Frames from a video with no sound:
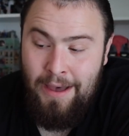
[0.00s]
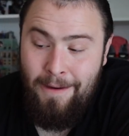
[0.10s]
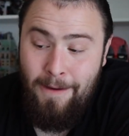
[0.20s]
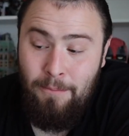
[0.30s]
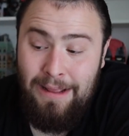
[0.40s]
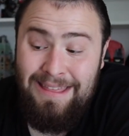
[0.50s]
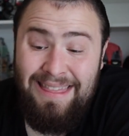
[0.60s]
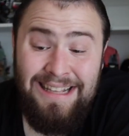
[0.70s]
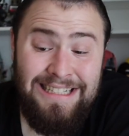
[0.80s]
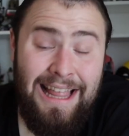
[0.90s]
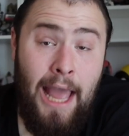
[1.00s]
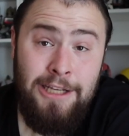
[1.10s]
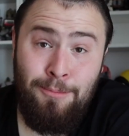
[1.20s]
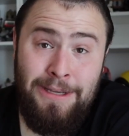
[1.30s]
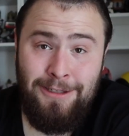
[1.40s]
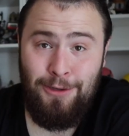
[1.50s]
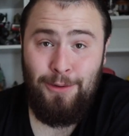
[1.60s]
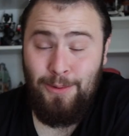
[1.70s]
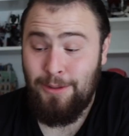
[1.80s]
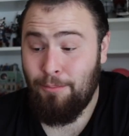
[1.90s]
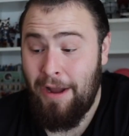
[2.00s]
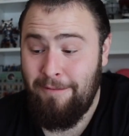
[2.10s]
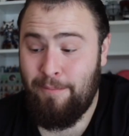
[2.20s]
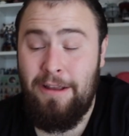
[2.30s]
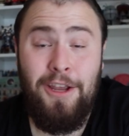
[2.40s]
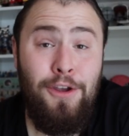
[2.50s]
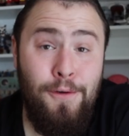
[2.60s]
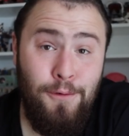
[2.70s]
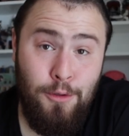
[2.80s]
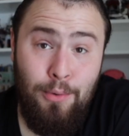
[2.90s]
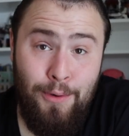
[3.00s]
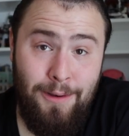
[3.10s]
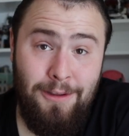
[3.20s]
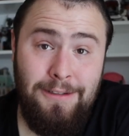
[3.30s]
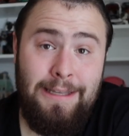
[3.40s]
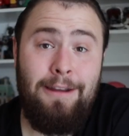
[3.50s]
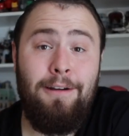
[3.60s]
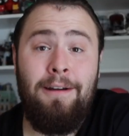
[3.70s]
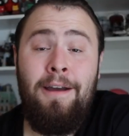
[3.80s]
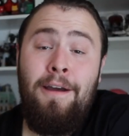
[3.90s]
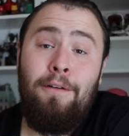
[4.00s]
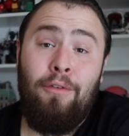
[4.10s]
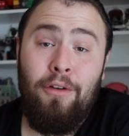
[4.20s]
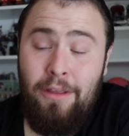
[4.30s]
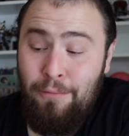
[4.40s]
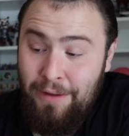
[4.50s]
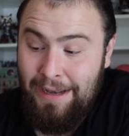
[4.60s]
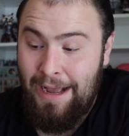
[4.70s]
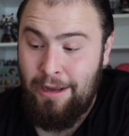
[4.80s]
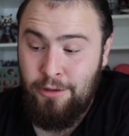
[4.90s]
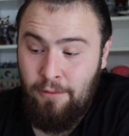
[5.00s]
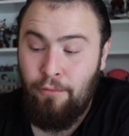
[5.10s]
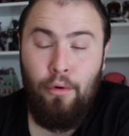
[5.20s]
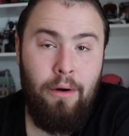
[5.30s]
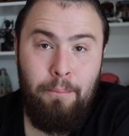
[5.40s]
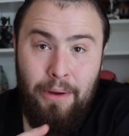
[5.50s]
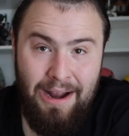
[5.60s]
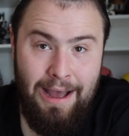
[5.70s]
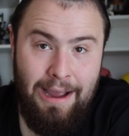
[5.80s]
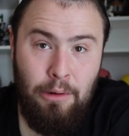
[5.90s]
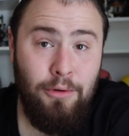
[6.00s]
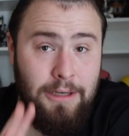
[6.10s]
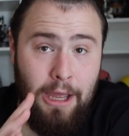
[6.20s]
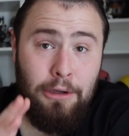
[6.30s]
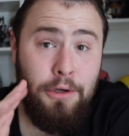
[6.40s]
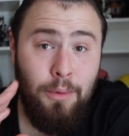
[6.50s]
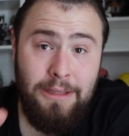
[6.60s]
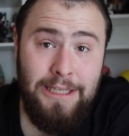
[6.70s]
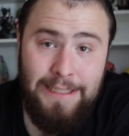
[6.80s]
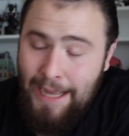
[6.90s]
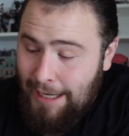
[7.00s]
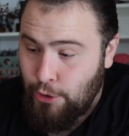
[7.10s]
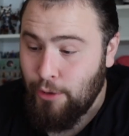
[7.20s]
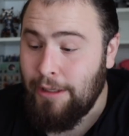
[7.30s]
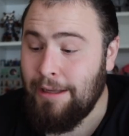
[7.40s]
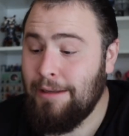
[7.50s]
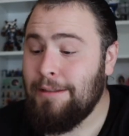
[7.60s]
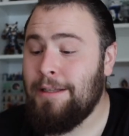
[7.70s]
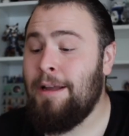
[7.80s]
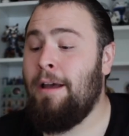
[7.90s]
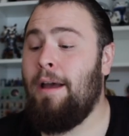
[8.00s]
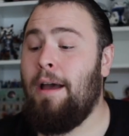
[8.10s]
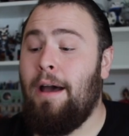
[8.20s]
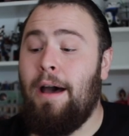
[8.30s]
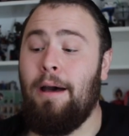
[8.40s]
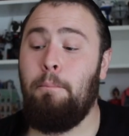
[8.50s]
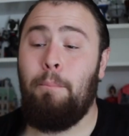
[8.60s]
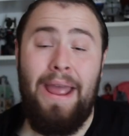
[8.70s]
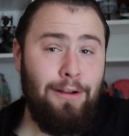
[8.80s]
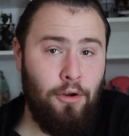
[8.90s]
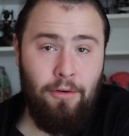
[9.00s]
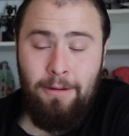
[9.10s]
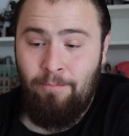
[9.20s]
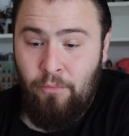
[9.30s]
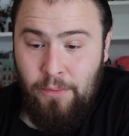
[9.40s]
Um, and then this last piece of news might be huge spoilers here for the Fantastic Four, but I will tell you what this actually is. Uh, ben Grimm